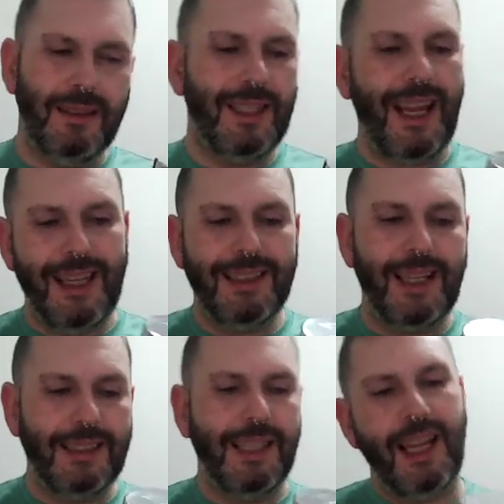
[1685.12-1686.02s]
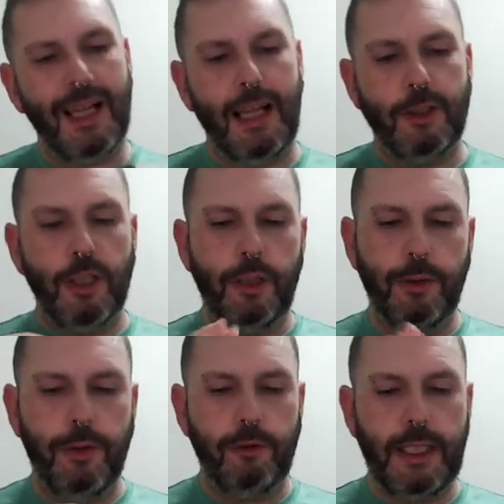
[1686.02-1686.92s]
It does take like
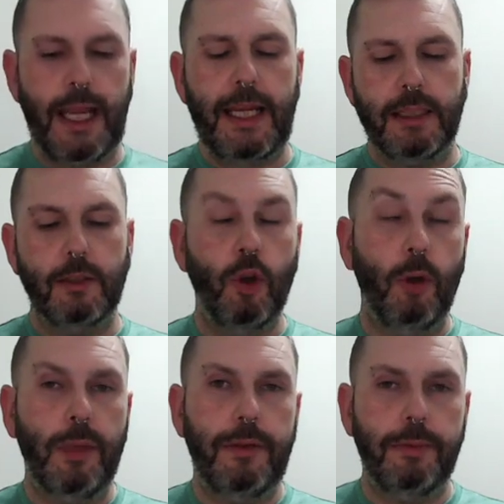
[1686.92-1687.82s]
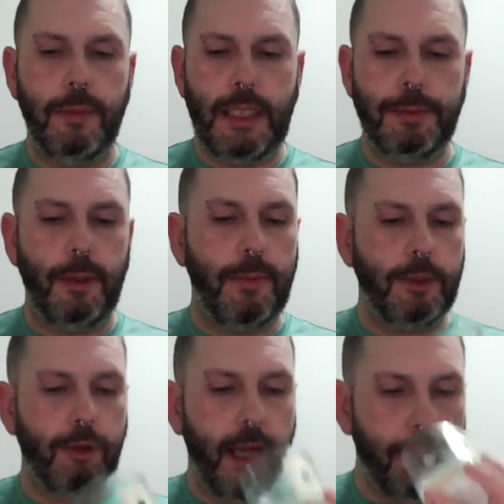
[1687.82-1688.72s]
2-3 days normally for me to put my
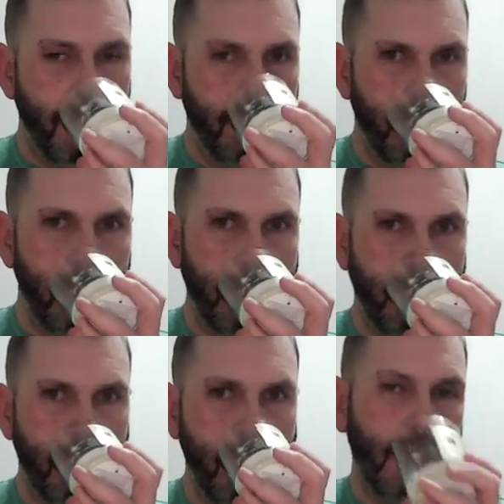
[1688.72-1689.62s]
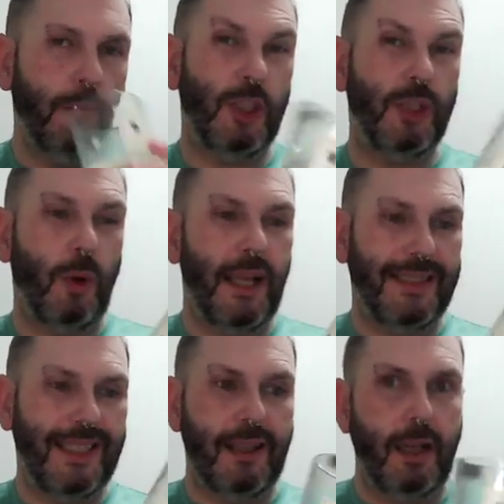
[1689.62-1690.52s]
tree up, which is why it
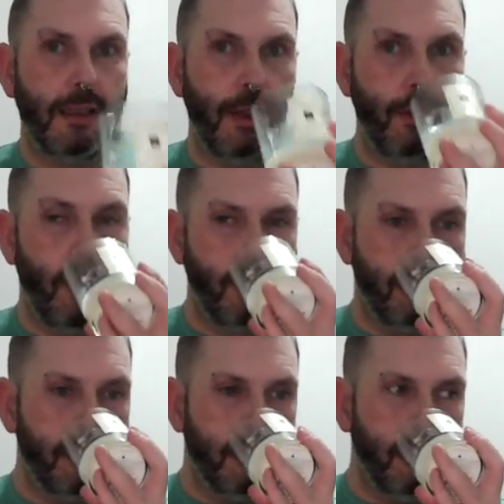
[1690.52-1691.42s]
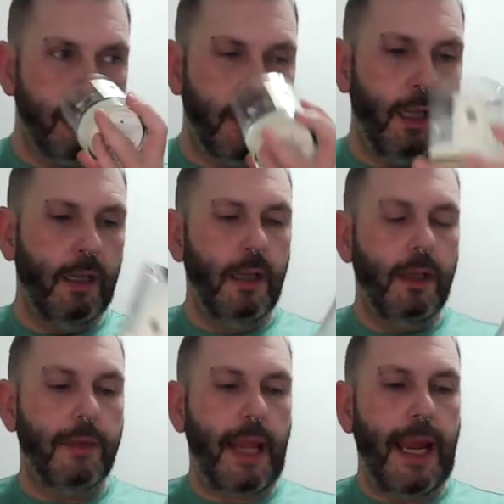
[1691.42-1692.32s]
did last so long.
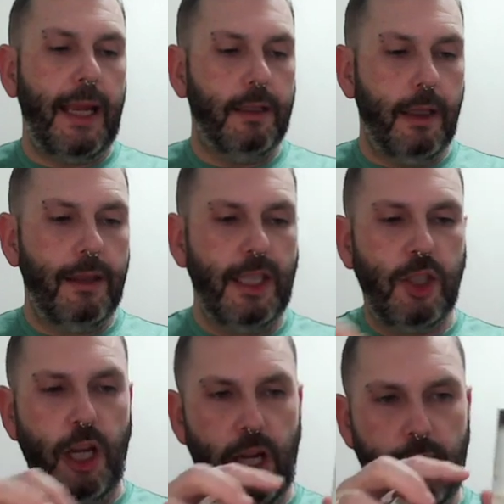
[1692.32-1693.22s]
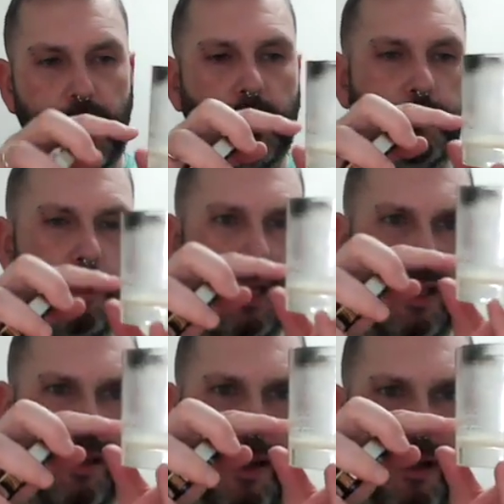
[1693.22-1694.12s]
Then this year there was
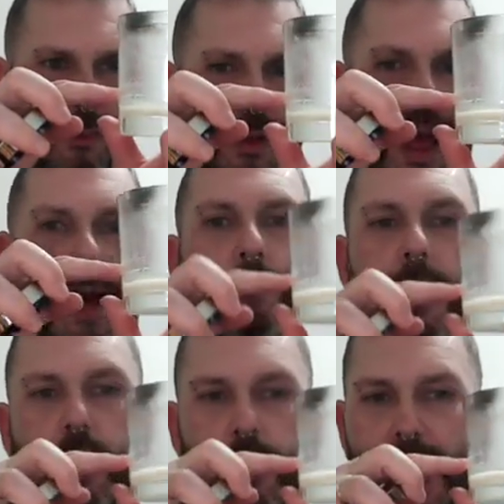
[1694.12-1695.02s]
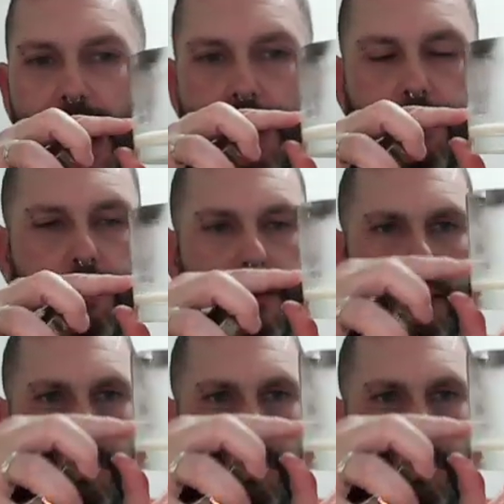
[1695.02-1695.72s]
probably about that much left,